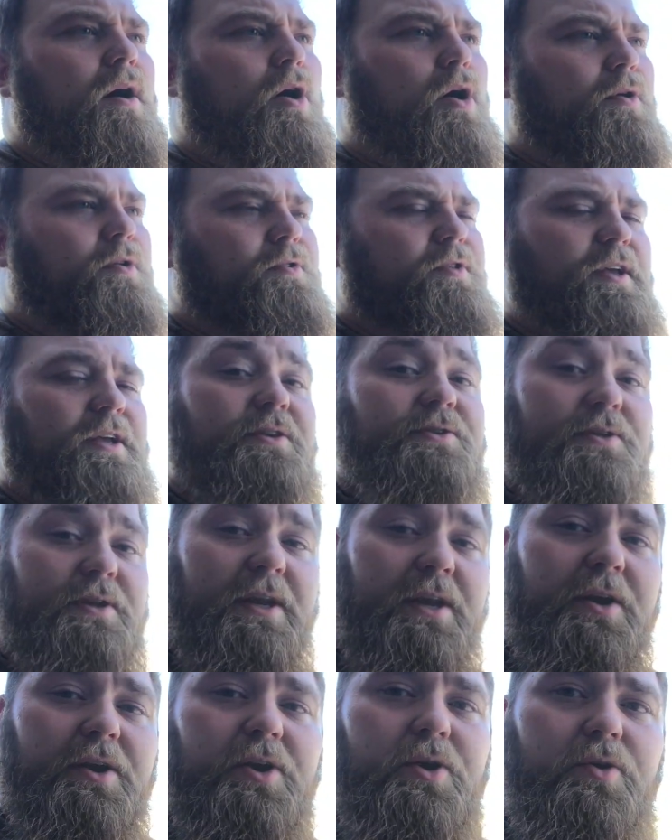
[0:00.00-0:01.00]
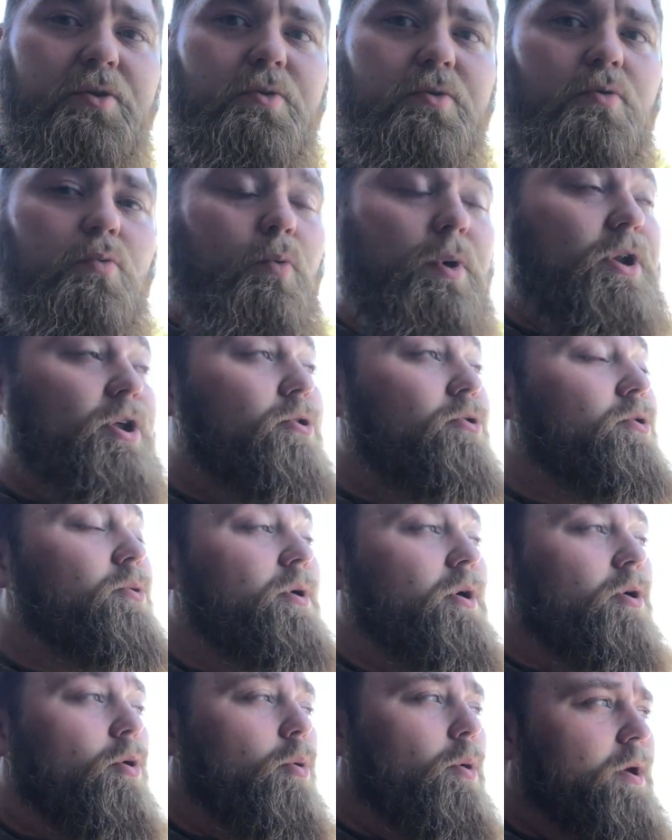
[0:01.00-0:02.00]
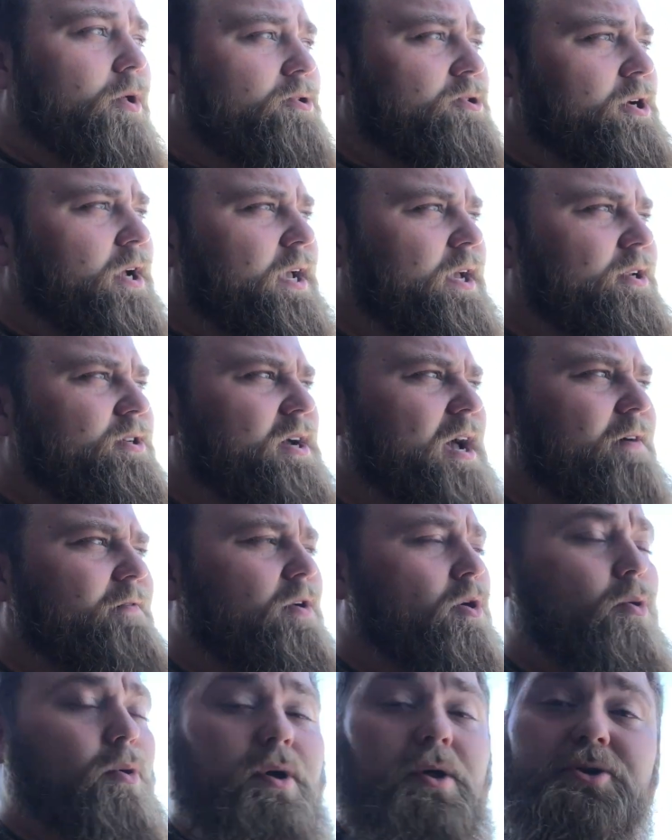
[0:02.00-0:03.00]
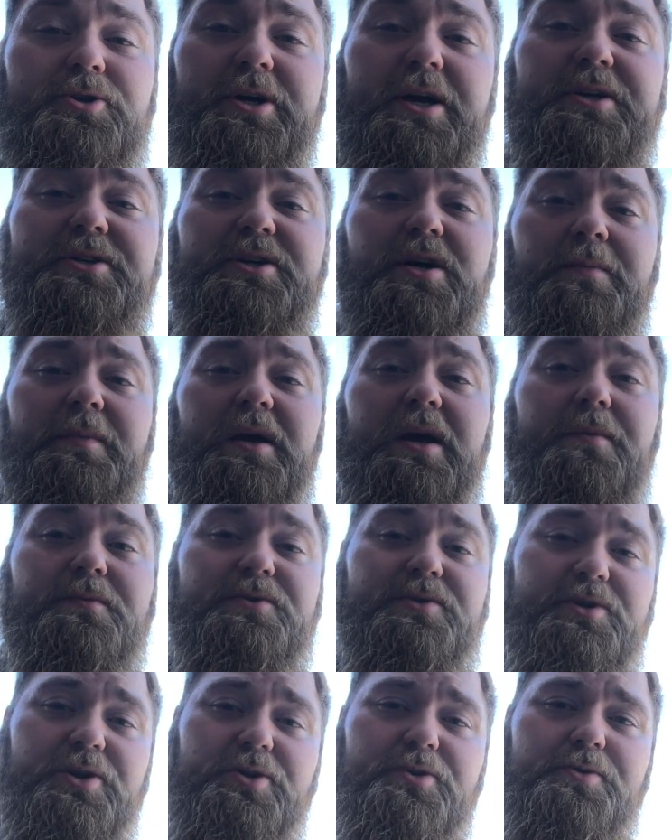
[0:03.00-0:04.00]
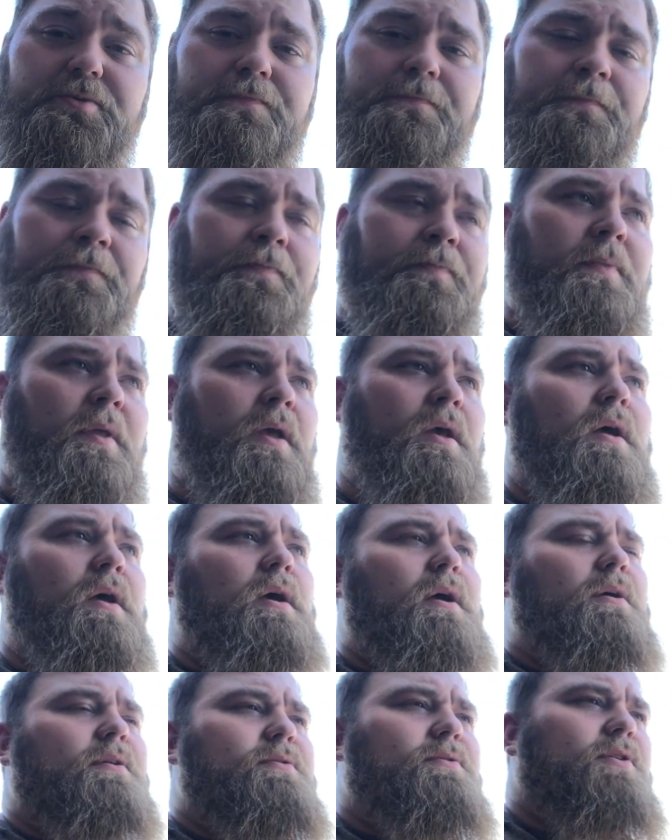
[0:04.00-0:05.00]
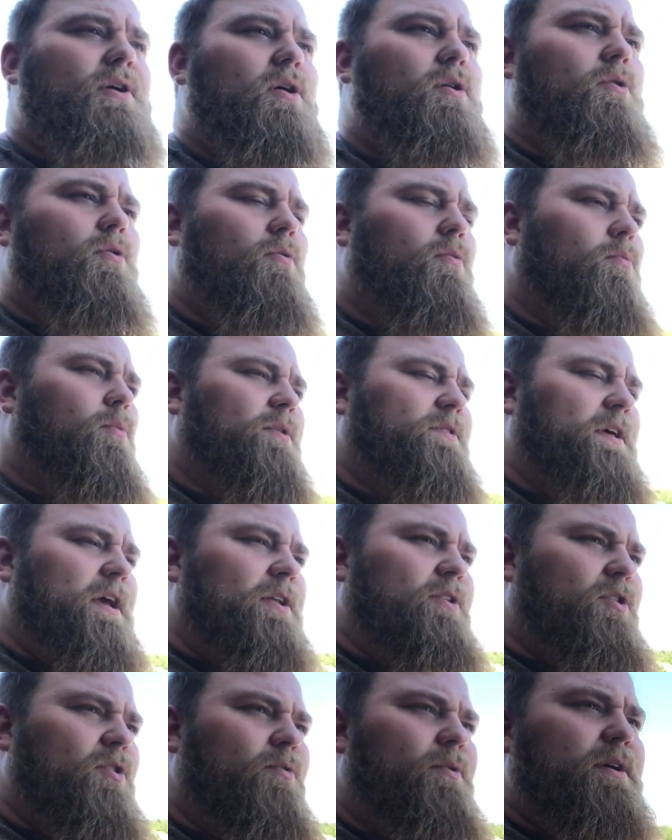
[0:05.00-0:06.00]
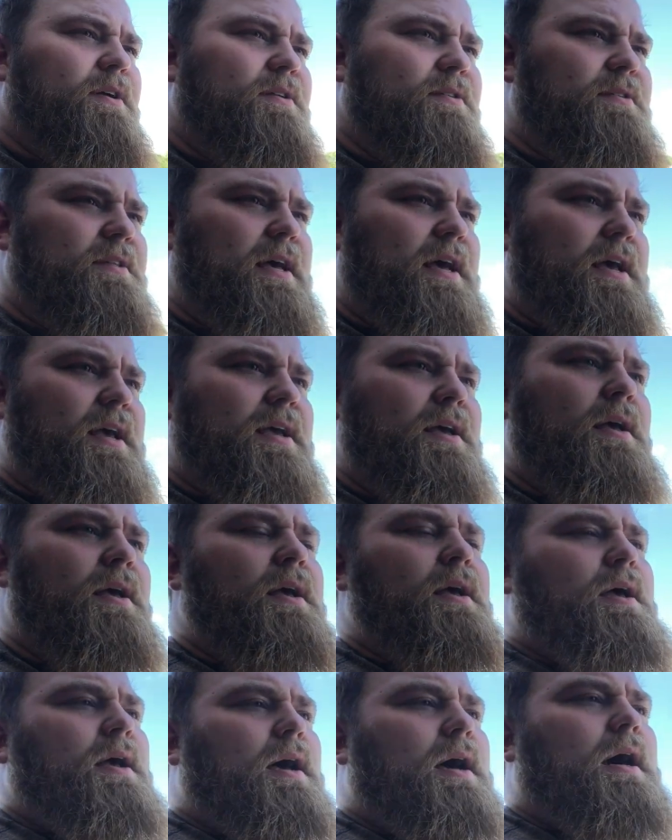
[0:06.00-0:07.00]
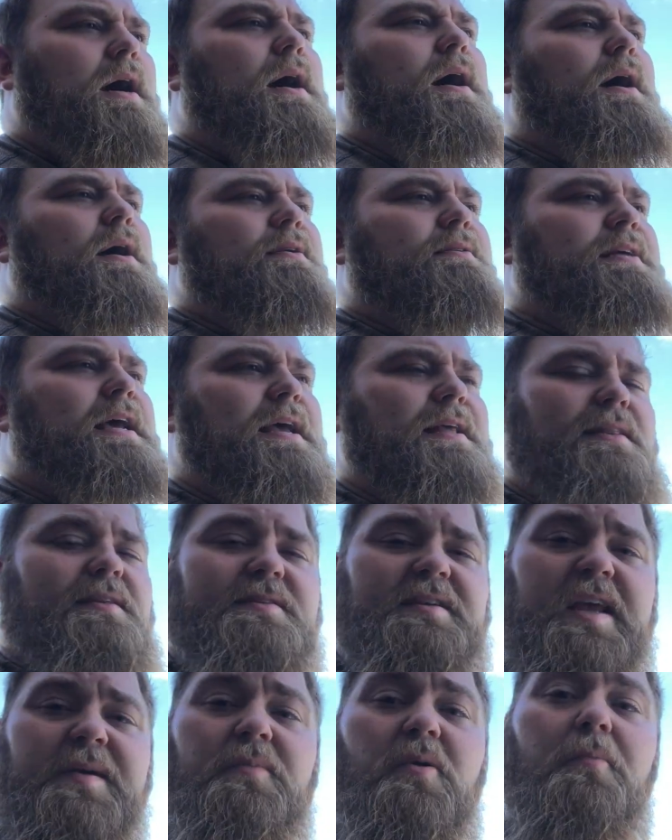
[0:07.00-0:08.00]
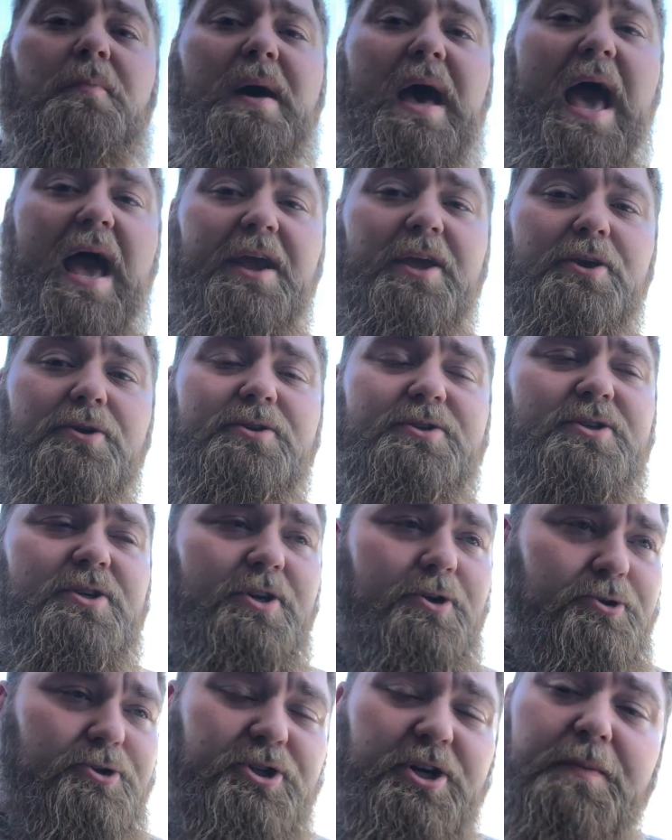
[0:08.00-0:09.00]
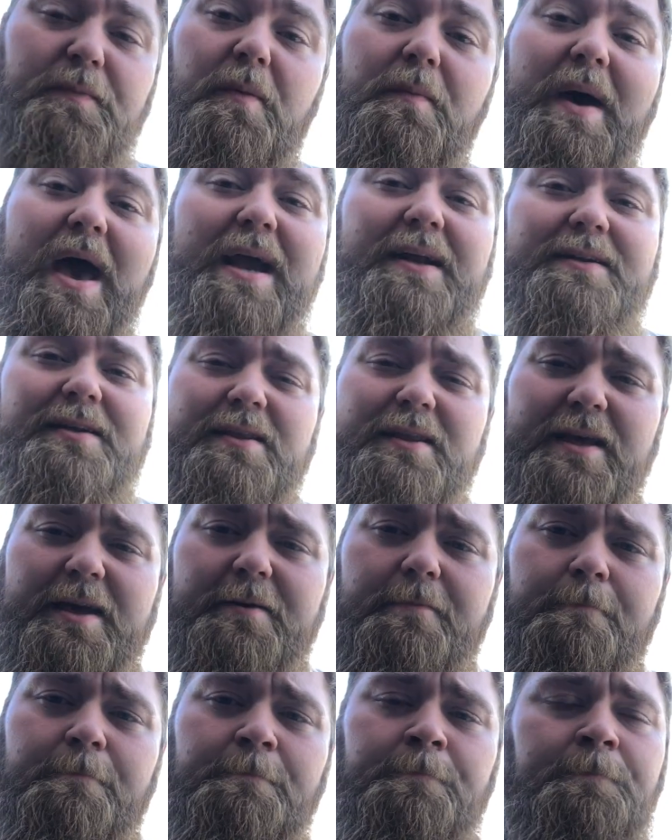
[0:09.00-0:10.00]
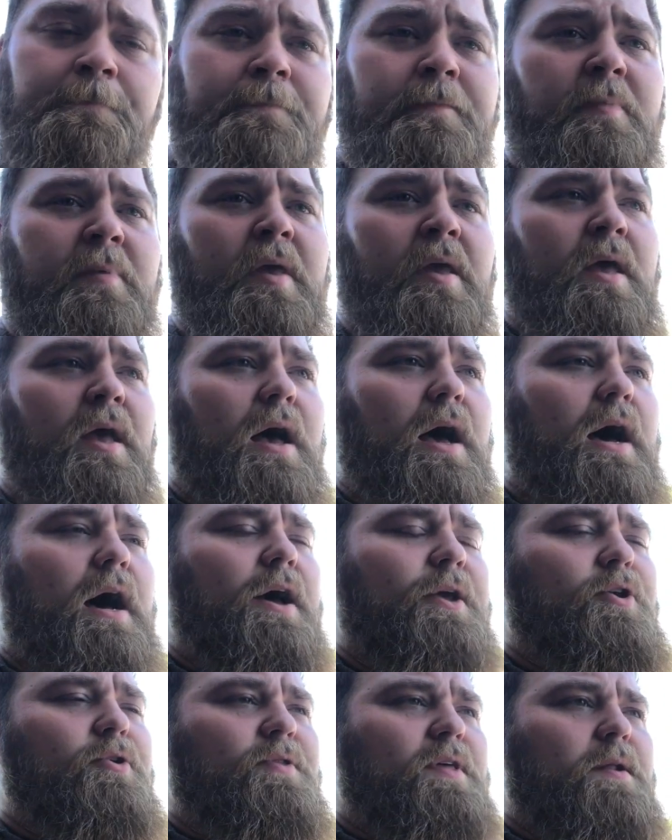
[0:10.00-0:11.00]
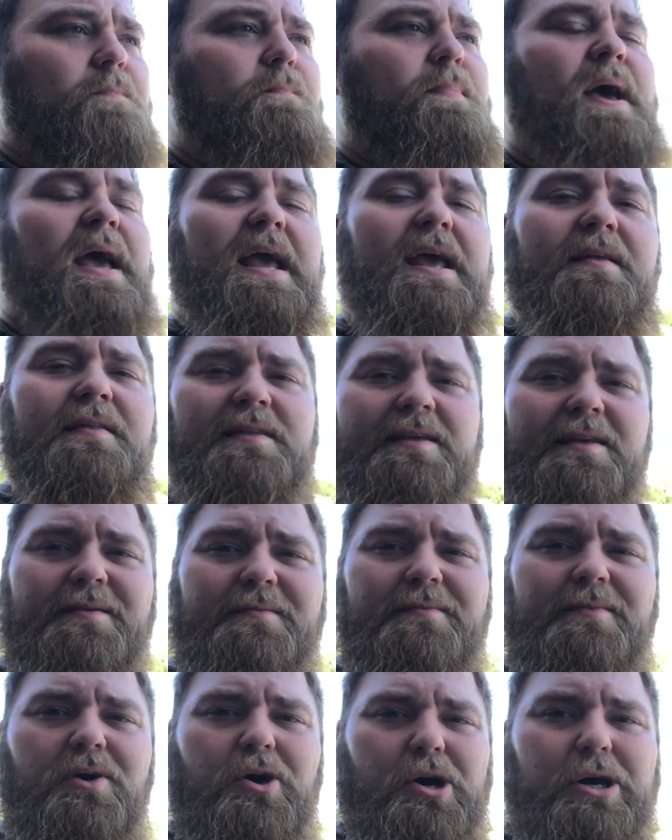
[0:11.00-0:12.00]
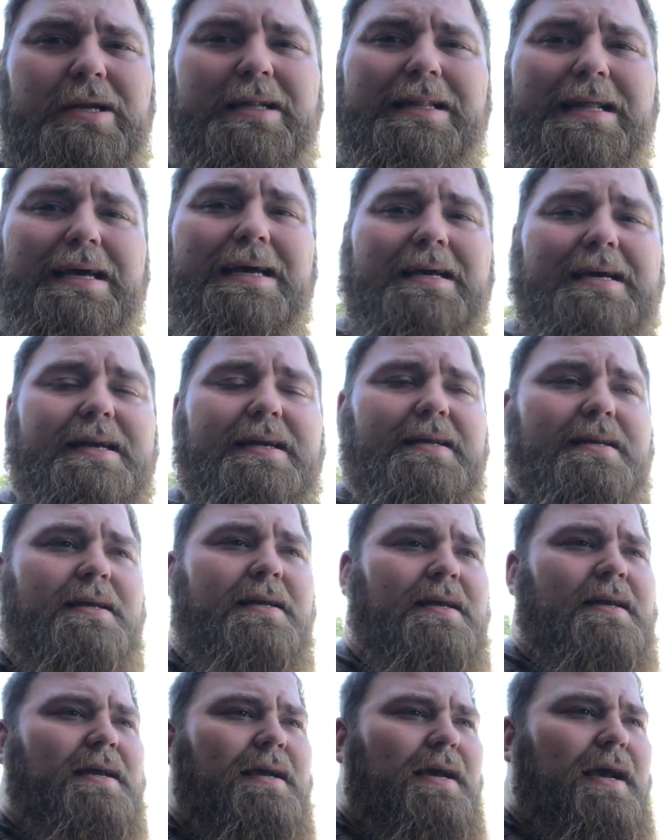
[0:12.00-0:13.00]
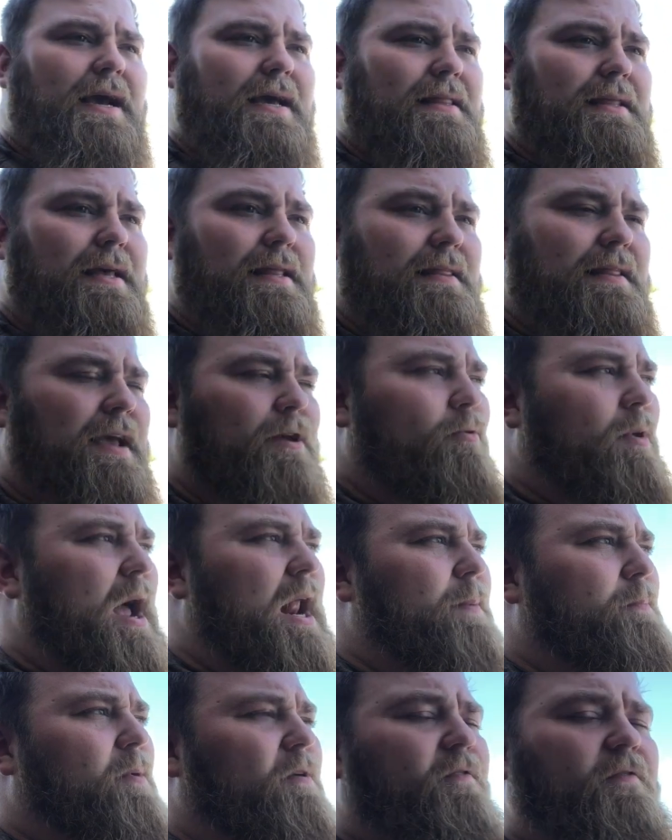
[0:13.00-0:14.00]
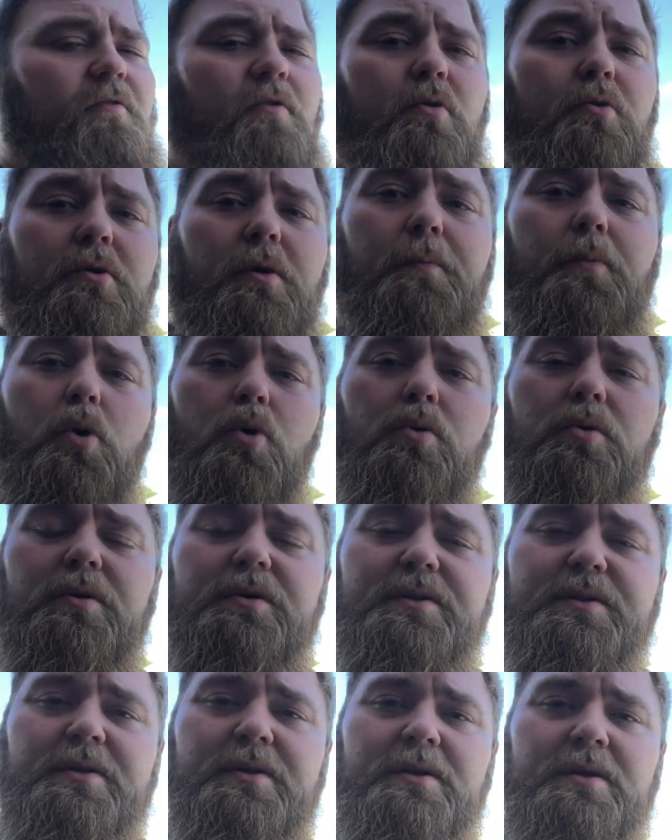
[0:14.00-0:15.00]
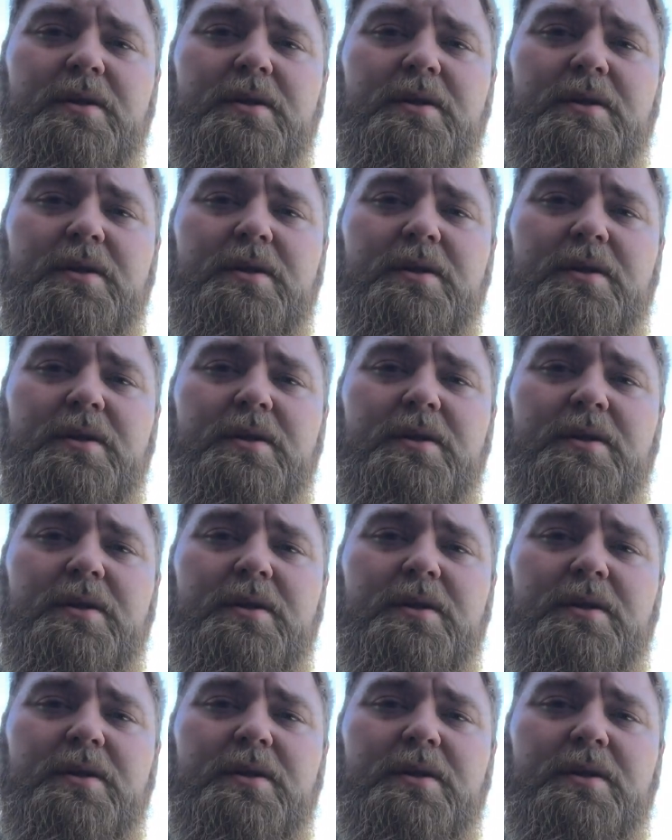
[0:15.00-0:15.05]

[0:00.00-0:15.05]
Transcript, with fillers: all the things you need to do when you do your oil change. I have an oil change coming up soon. So what they do is they take the sample back, you ship it back to them, you then pay them online, and then they write up a full report.